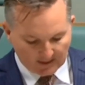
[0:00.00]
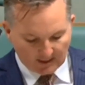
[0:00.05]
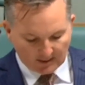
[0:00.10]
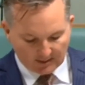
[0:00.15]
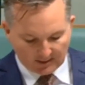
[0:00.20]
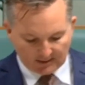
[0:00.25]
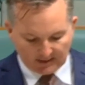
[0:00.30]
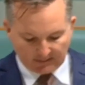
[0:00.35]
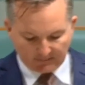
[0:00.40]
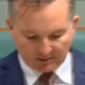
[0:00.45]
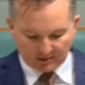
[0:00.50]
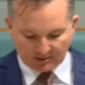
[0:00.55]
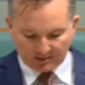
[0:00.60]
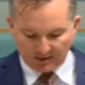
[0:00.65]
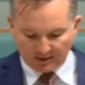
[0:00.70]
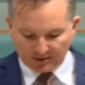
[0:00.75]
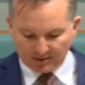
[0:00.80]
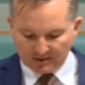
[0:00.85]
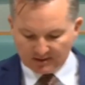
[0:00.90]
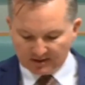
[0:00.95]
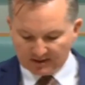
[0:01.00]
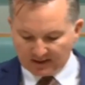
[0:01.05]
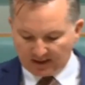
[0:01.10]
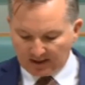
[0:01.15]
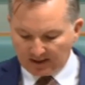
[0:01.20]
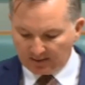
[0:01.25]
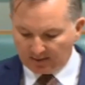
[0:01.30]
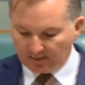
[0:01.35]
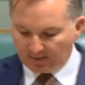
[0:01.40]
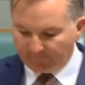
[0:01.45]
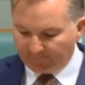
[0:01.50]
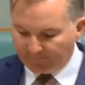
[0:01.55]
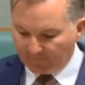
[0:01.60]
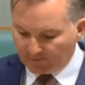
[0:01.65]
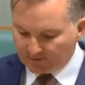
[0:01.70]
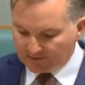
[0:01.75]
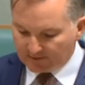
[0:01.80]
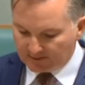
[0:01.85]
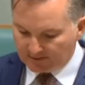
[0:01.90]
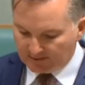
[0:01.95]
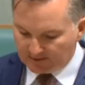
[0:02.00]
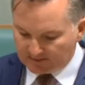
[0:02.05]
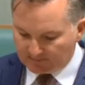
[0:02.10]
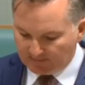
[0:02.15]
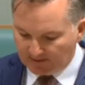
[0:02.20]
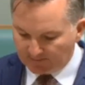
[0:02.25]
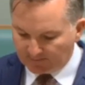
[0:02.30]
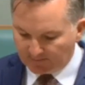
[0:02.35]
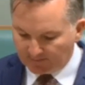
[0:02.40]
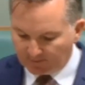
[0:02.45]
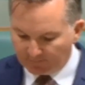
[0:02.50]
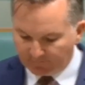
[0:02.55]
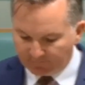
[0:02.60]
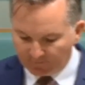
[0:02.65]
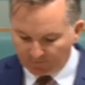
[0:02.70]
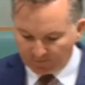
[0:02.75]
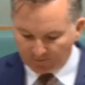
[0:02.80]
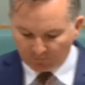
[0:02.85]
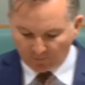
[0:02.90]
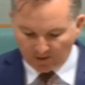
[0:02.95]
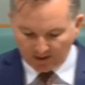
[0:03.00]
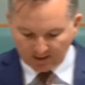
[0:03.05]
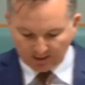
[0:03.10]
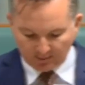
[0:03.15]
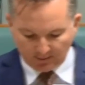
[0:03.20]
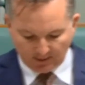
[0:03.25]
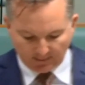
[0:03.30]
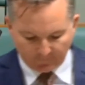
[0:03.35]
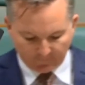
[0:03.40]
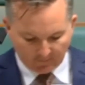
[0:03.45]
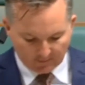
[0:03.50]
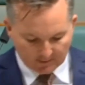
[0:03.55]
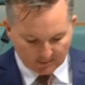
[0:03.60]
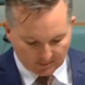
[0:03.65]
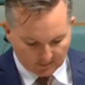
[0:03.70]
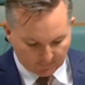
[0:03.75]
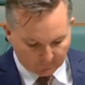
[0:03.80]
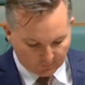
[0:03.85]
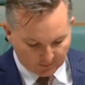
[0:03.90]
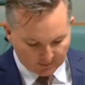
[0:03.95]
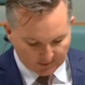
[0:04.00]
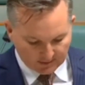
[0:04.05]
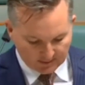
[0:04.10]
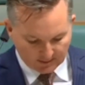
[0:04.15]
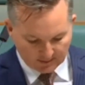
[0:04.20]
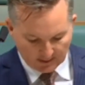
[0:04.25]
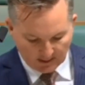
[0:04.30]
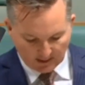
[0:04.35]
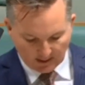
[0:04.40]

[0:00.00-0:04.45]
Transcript: The demonstration started on the 1st of this month, on the one-year anniversary of President